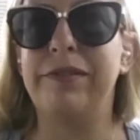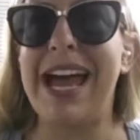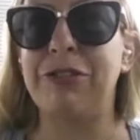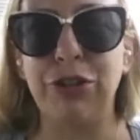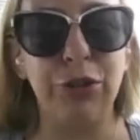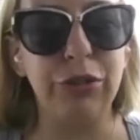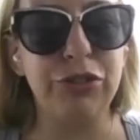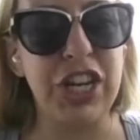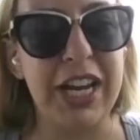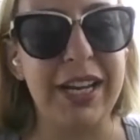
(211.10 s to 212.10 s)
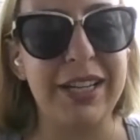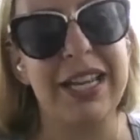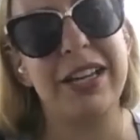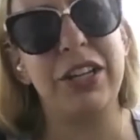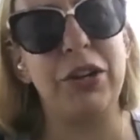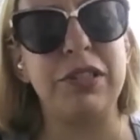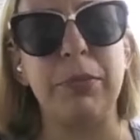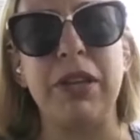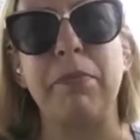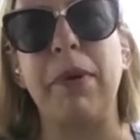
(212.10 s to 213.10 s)
national chains, and
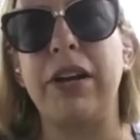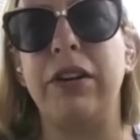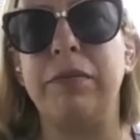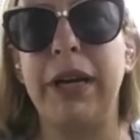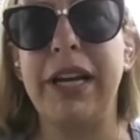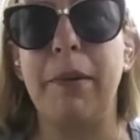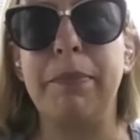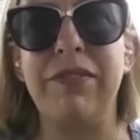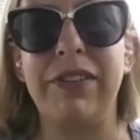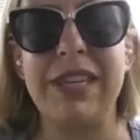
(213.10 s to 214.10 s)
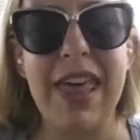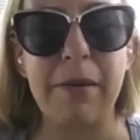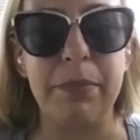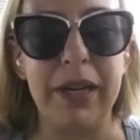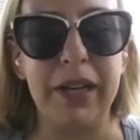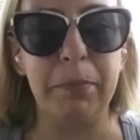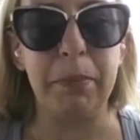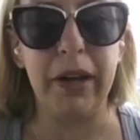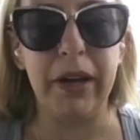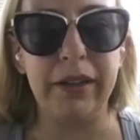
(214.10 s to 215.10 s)
some of them might not be even that big,
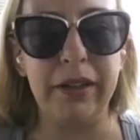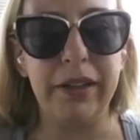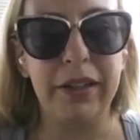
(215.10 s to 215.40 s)
but